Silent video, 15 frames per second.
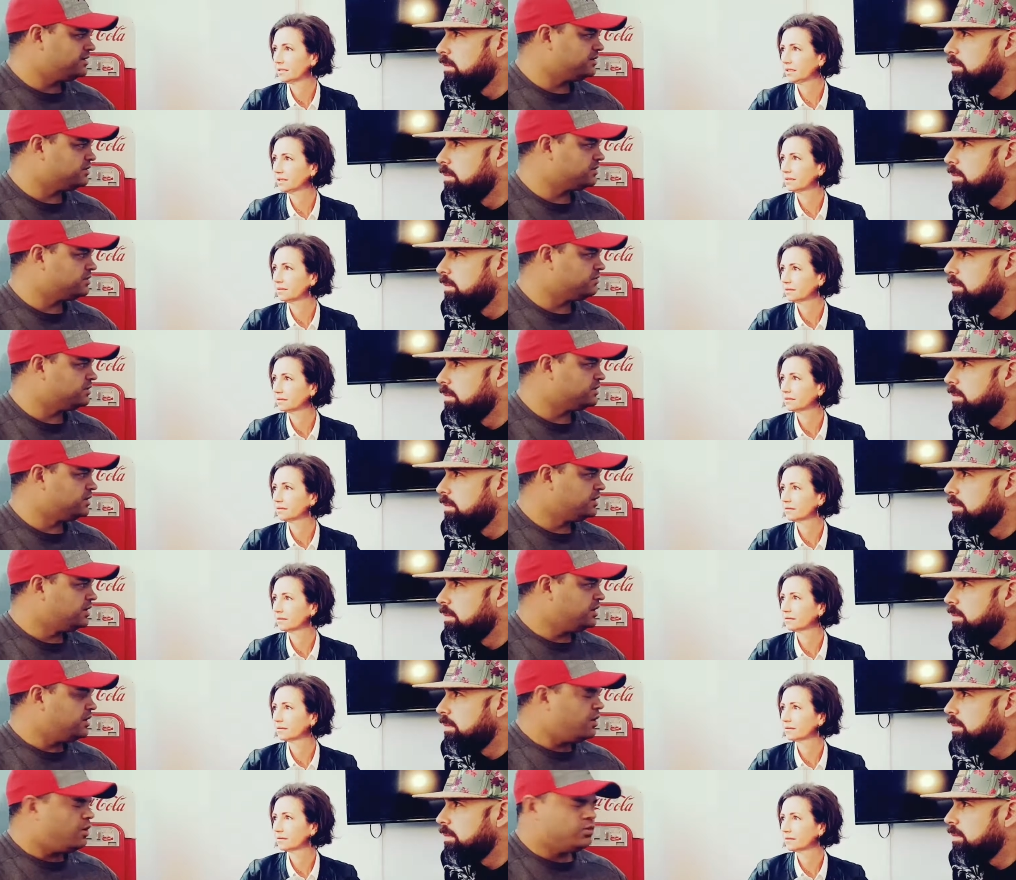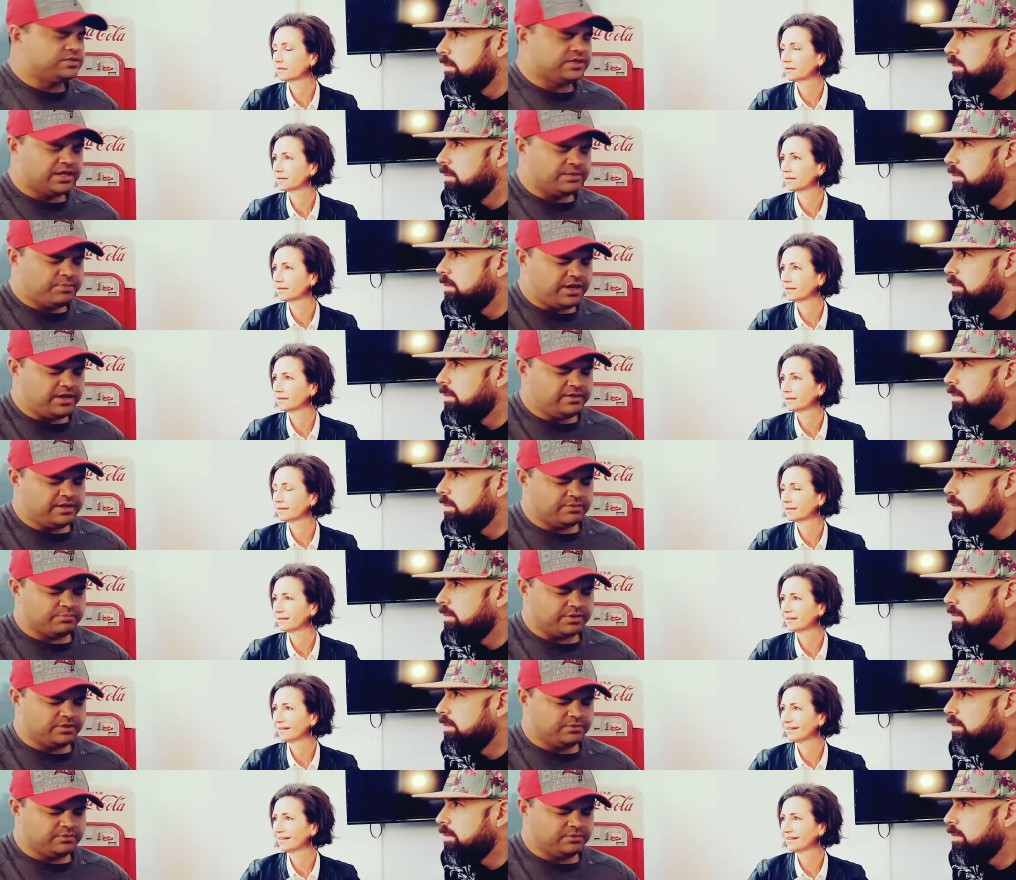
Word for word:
Speaker 1: yeah. you're going, "Oh, did I pay that bill?"